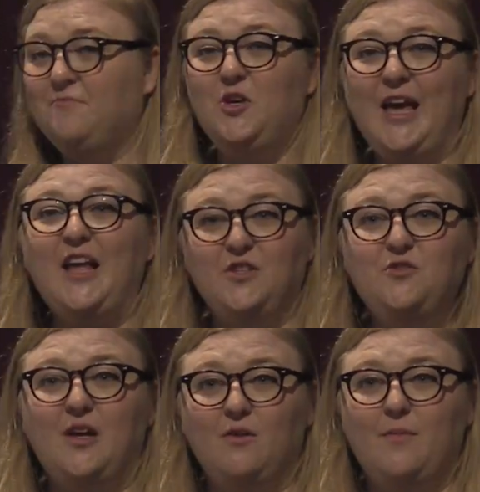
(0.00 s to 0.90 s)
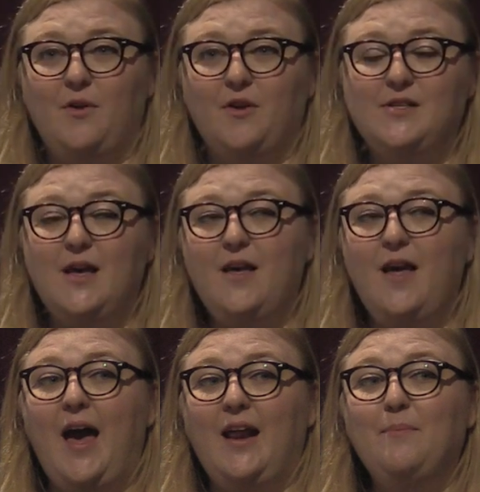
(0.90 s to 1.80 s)
You can do General Motors,
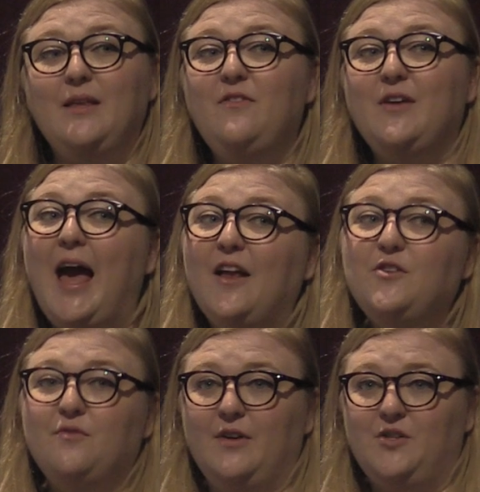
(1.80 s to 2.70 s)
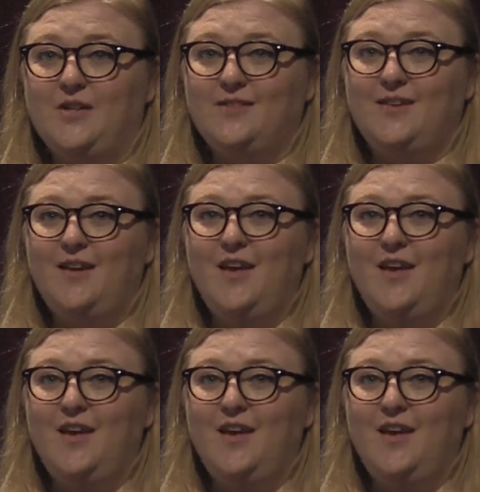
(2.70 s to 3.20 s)
and I believe you can do regions.